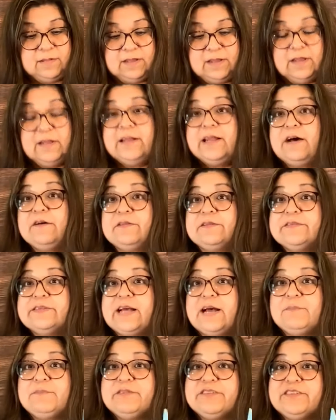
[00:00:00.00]
Now this
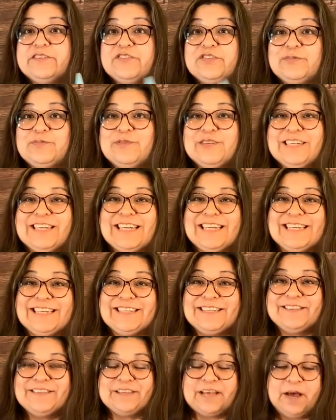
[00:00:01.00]
composition book
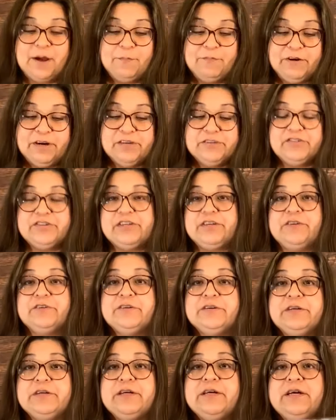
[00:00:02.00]
is a prayer journal.
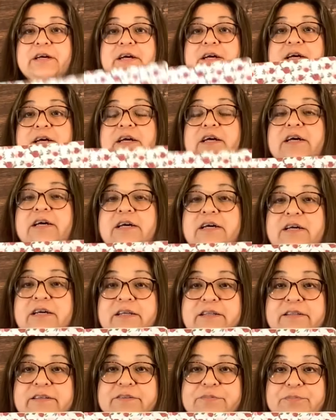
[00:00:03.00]

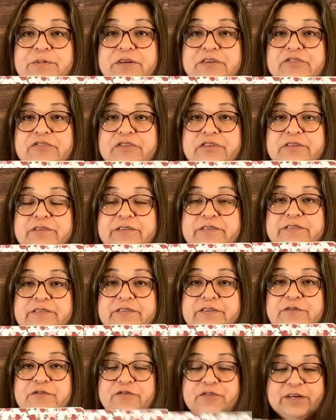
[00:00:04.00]
This prayer journal, this is
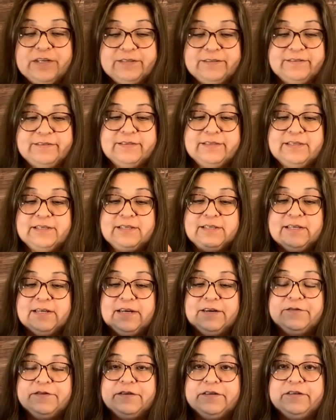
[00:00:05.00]
the front
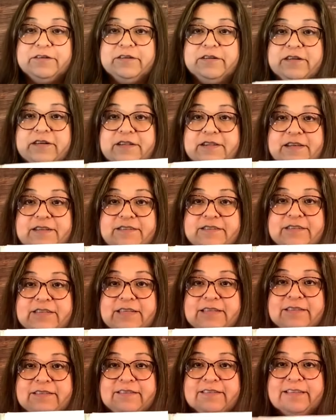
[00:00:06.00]
cover. That's the
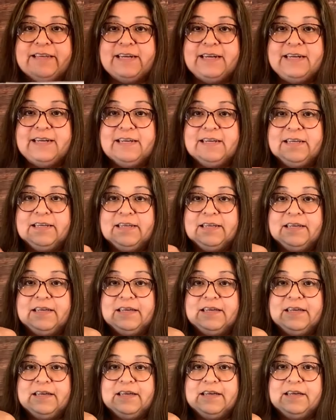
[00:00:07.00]
inside.
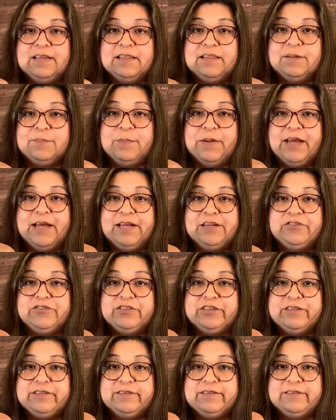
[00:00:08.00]
The
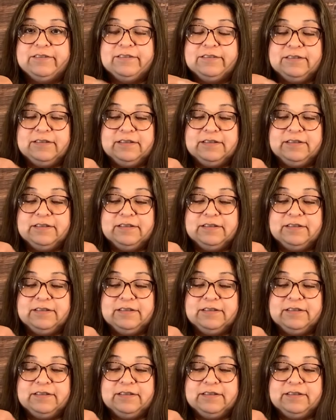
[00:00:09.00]
pages.